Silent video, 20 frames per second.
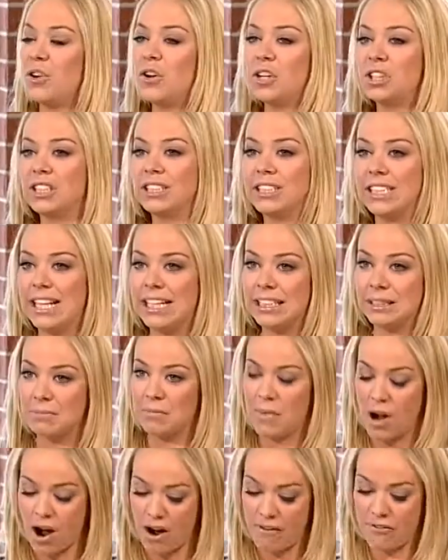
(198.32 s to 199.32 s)
Gorgeous Liz,
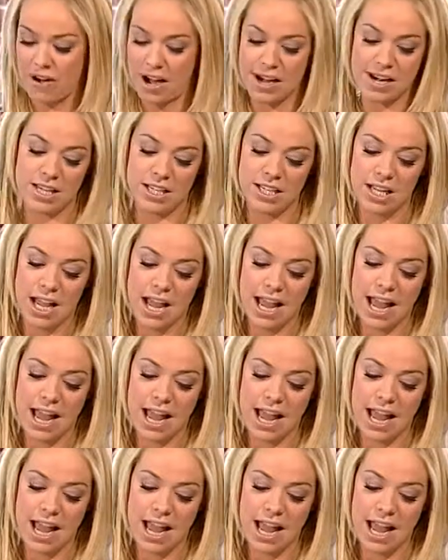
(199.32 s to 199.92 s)
our friend.